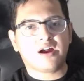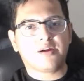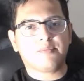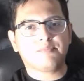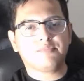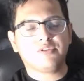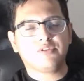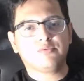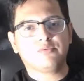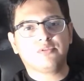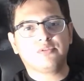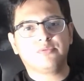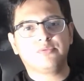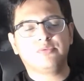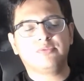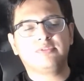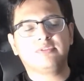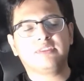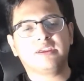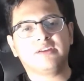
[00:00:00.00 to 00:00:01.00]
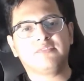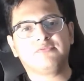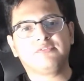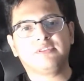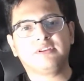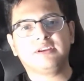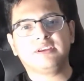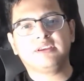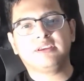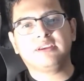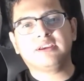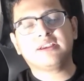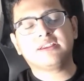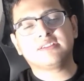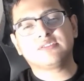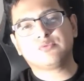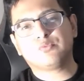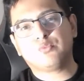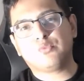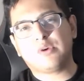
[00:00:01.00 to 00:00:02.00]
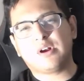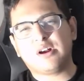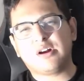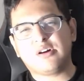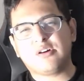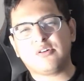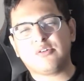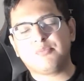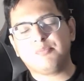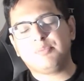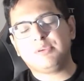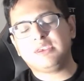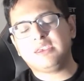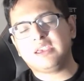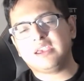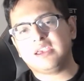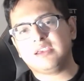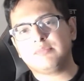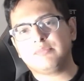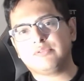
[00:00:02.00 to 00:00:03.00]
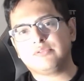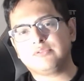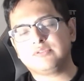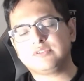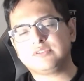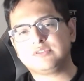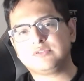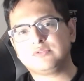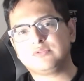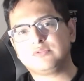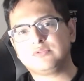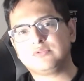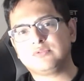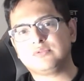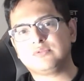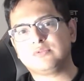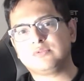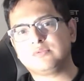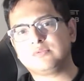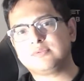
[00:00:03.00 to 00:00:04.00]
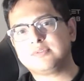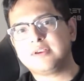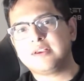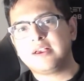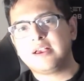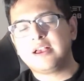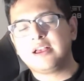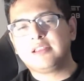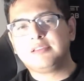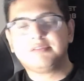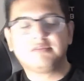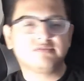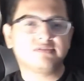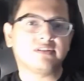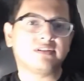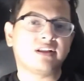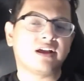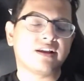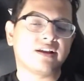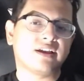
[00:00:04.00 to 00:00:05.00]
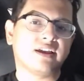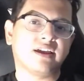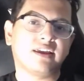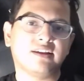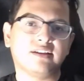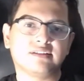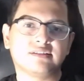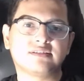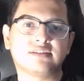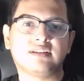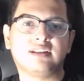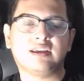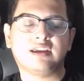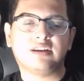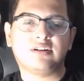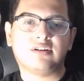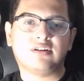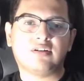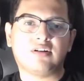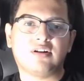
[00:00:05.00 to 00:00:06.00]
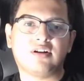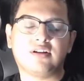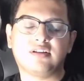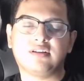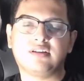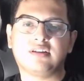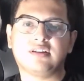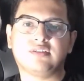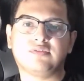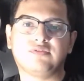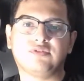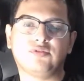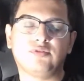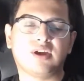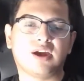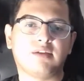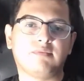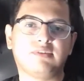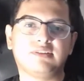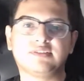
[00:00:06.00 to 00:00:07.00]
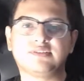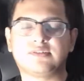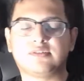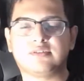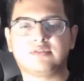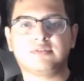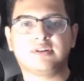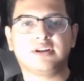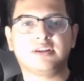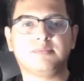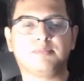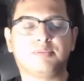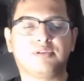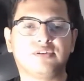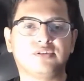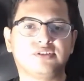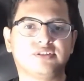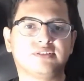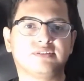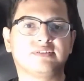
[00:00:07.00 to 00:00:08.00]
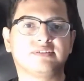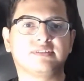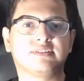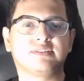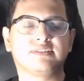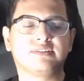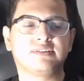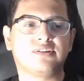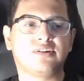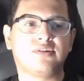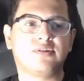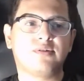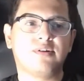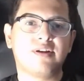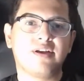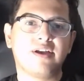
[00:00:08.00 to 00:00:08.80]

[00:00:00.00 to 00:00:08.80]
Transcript: you will definitely as well be able to lose a lot of headaches later on if you haven't already purchased it. So